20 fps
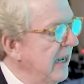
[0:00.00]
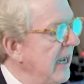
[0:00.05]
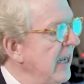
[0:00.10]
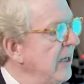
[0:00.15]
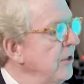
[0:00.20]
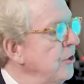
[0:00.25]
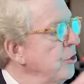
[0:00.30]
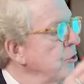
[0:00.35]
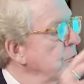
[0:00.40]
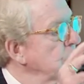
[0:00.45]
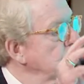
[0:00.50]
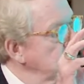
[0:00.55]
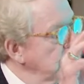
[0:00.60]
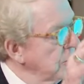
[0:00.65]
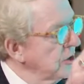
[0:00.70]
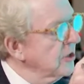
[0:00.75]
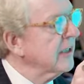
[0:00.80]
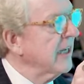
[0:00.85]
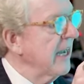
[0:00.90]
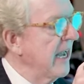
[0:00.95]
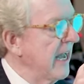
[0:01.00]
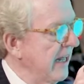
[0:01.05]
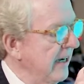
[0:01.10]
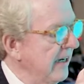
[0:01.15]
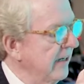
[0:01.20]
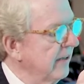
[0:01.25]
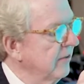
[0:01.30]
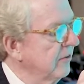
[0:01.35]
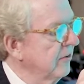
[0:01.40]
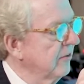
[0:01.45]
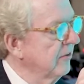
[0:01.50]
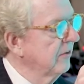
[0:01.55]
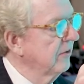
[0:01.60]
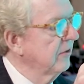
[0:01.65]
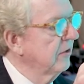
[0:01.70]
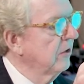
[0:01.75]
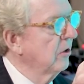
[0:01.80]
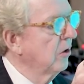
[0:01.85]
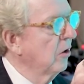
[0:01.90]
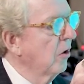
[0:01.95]
and you look at it
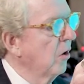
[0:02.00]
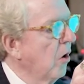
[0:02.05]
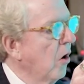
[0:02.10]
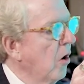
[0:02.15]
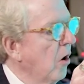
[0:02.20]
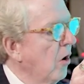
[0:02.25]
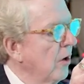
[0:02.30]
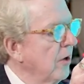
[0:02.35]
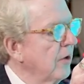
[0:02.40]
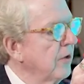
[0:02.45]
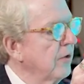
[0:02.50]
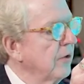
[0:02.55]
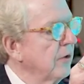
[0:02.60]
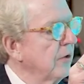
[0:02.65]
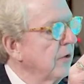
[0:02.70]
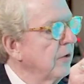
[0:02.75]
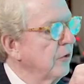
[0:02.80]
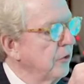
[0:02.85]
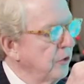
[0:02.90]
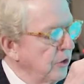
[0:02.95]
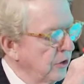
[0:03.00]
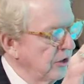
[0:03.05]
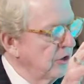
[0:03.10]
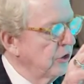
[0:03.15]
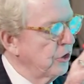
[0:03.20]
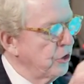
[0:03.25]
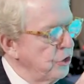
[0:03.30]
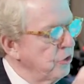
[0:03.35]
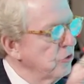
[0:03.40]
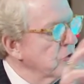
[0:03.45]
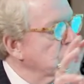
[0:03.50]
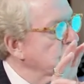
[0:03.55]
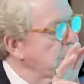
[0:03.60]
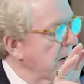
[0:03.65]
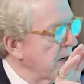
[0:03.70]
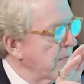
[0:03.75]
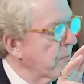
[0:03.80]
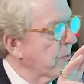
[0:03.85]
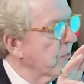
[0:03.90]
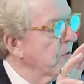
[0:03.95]
in a
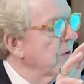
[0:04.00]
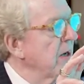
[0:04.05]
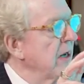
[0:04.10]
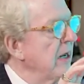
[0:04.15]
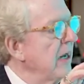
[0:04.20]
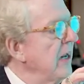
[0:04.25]
newspaper,